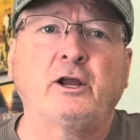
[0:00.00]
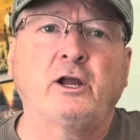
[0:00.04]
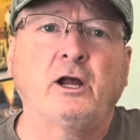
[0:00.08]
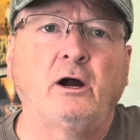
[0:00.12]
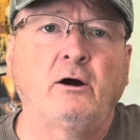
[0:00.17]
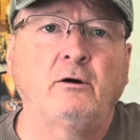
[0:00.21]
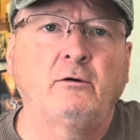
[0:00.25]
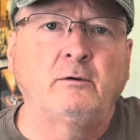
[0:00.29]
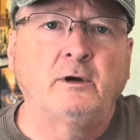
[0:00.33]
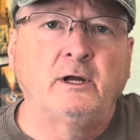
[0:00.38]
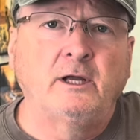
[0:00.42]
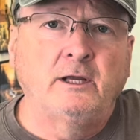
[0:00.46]

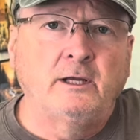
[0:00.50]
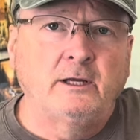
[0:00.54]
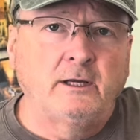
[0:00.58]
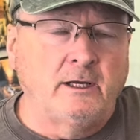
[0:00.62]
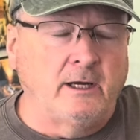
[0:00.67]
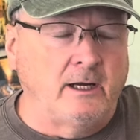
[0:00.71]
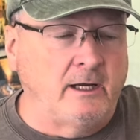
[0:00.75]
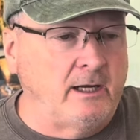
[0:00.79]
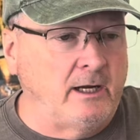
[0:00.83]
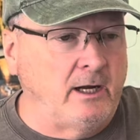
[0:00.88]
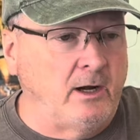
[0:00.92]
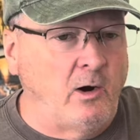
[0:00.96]
go.
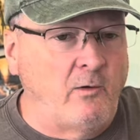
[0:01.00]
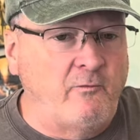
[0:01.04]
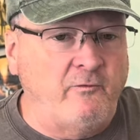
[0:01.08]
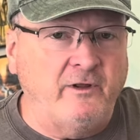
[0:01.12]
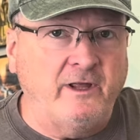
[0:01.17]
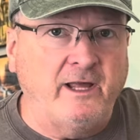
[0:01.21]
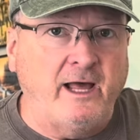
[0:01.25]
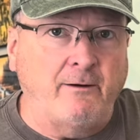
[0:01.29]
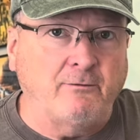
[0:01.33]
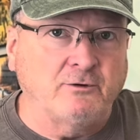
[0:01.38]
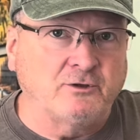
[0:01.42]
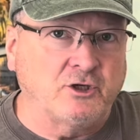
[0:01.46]

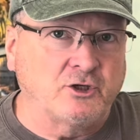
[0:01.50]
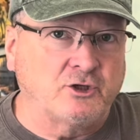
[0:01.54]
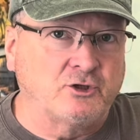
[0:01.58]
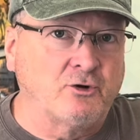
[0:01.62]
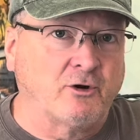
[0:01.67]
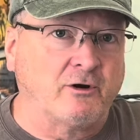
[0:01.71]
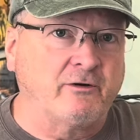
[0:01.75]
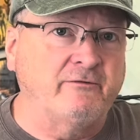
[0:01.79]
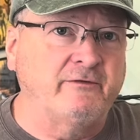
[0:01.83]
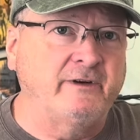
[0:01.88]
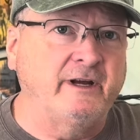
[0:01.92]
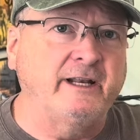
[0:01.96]
Hopefully that was a
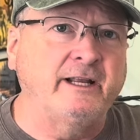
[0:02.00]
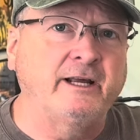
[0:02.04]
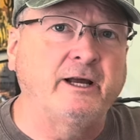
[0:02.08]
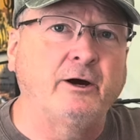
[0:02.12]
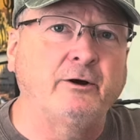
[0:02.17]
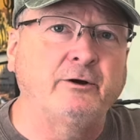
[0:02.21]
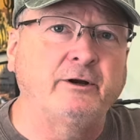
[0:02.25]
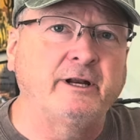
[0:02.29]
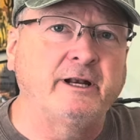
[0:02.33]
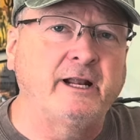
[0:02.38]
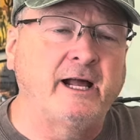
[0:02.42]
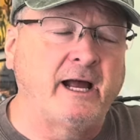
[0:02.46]
short
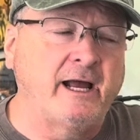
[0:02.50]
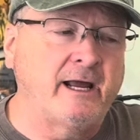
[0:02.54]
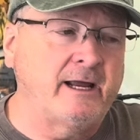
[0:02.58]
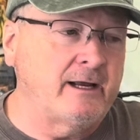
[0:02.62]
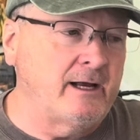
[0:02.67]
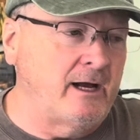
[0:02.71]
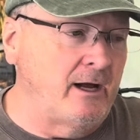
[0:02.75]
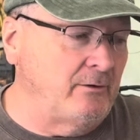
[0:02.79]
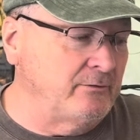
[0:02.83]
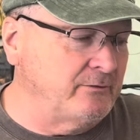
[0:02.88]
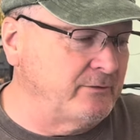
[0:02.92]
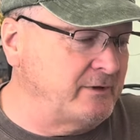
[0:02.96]
video today.
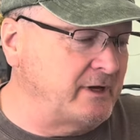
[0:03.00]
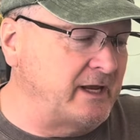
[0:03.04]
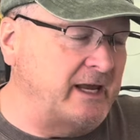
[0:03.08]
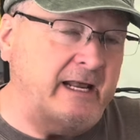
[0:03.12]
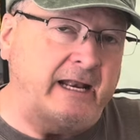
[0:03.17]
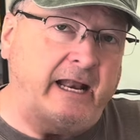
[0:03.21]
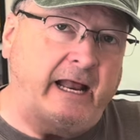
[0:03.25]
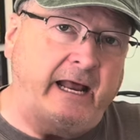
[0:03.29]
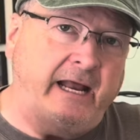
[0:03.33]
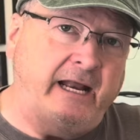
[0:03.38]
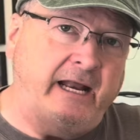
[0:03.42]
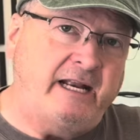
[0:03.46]
I'll
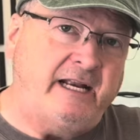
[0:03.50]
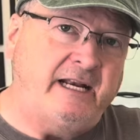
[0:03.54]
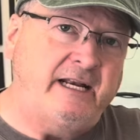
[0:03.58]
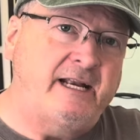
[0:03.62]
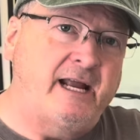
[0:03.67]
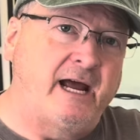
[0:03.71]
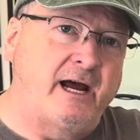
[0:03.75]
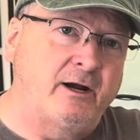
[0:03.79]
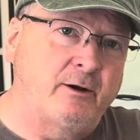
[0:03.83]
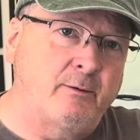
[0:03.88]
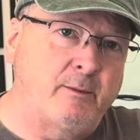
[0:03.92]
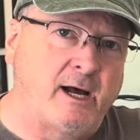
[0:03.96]
get it edited
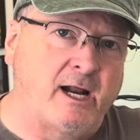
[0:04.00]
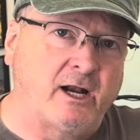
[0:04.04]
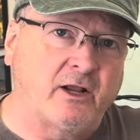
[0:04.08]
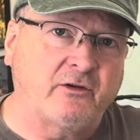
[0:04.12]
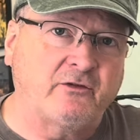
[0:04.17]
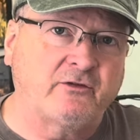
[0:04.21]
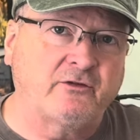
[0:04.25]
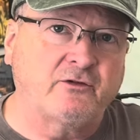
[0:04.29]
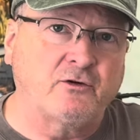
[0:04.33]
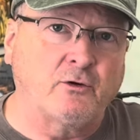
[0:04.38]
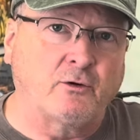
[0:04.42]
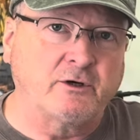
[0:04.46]
down about as
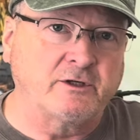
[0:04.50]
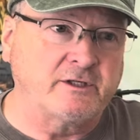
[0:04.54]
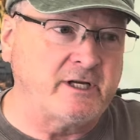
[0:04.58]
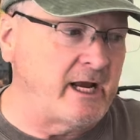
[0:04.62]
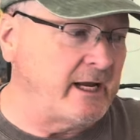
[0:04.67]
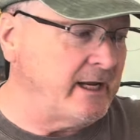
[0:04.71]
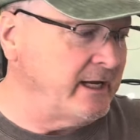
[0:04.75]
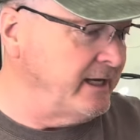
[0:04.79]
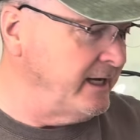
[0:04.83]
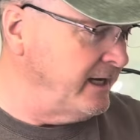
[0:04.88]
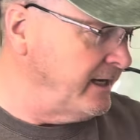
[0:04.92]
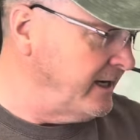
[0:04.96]
short as I can get,